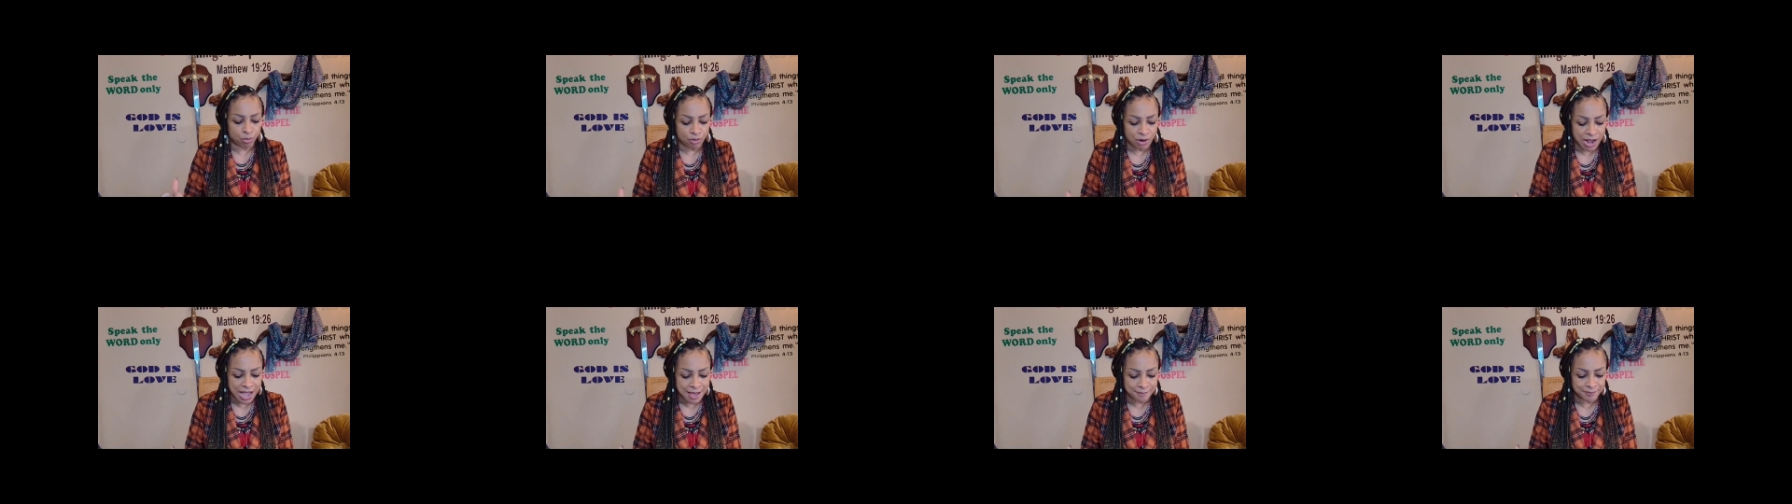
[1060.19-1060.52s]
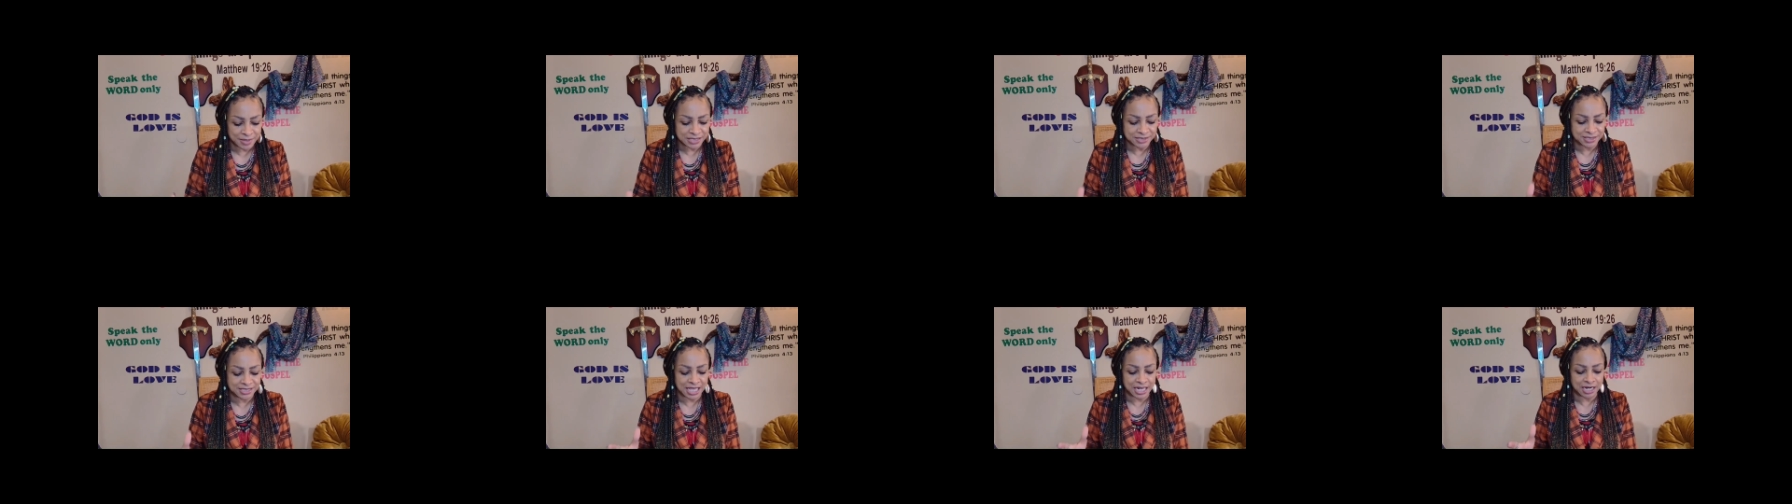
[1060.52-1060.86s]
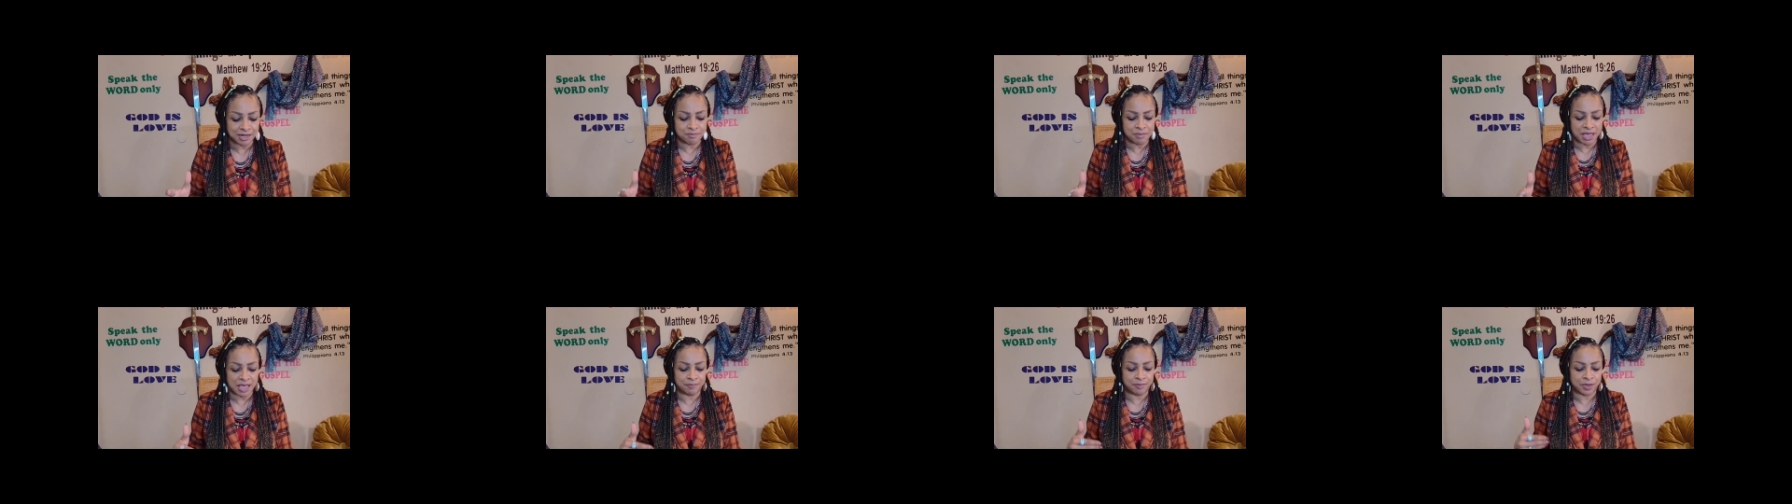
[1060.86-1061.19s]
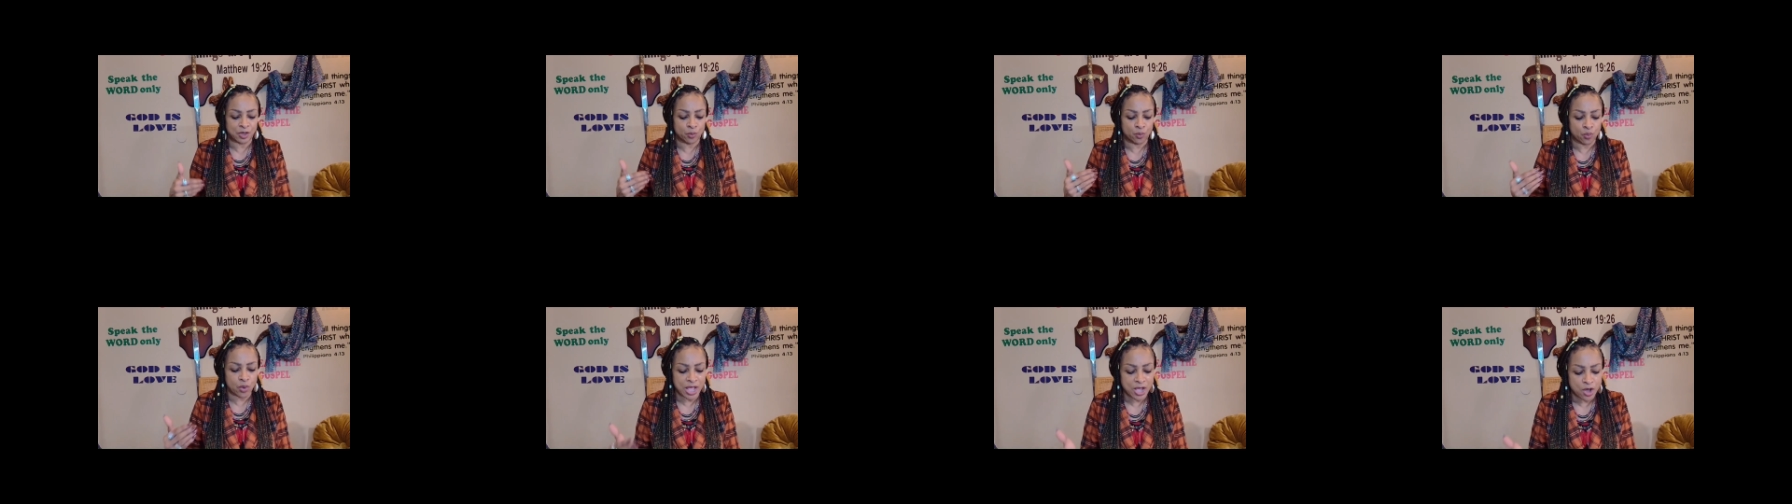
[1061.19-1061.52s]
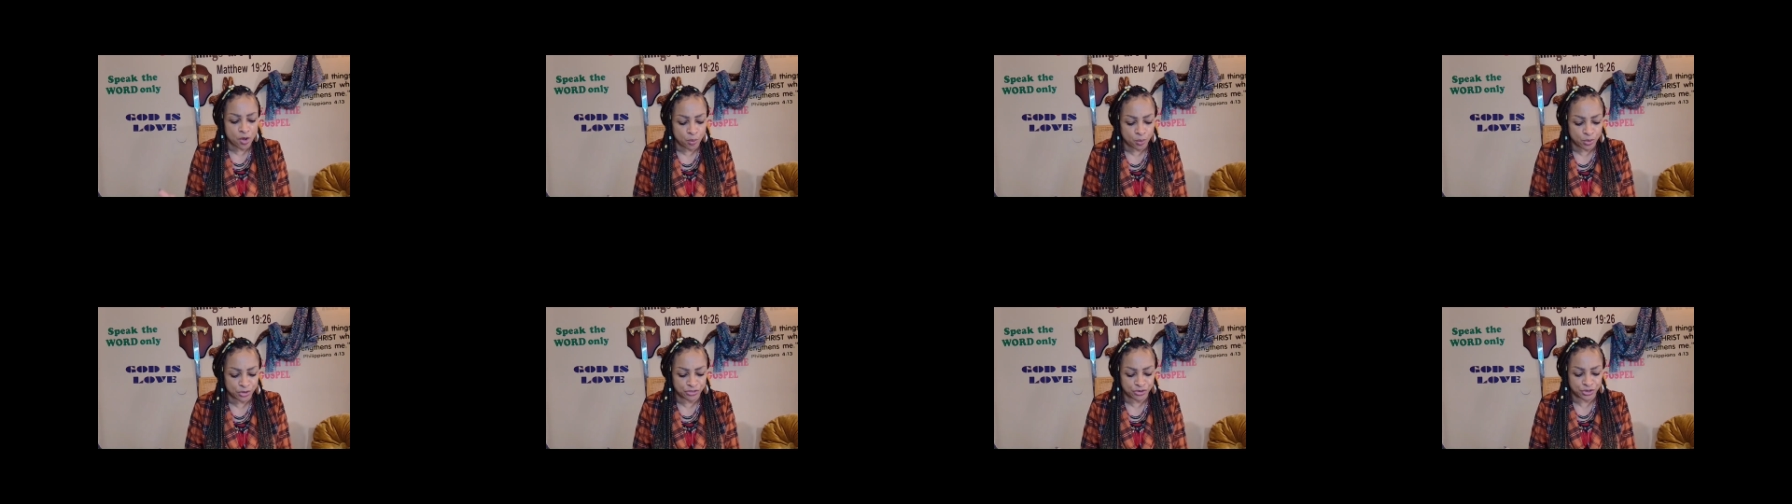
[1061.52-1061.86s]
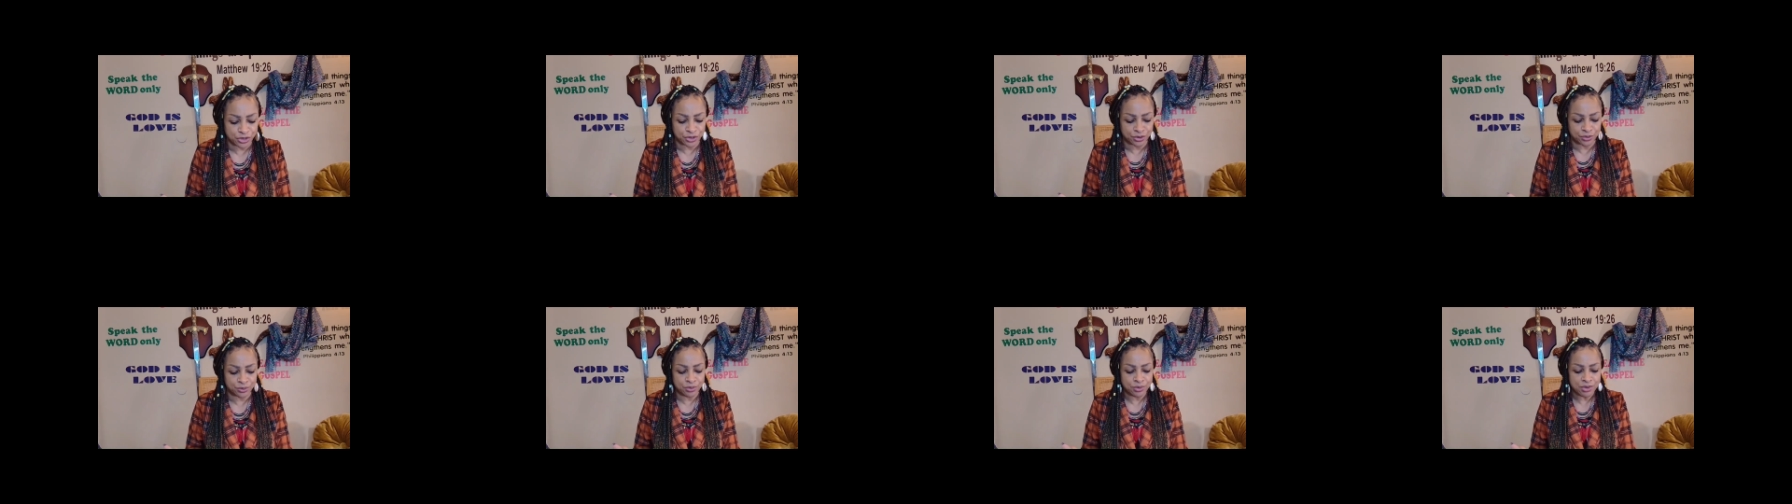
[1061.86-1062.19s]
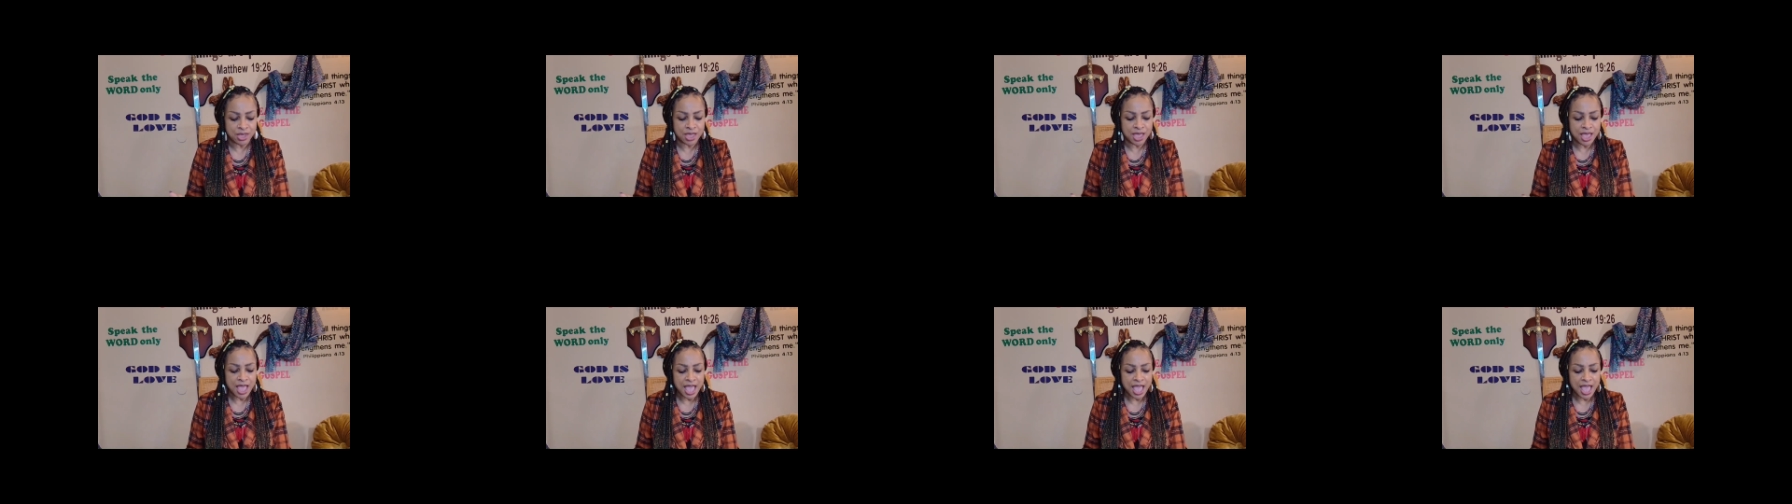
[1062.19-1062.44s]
promise that it may be well with you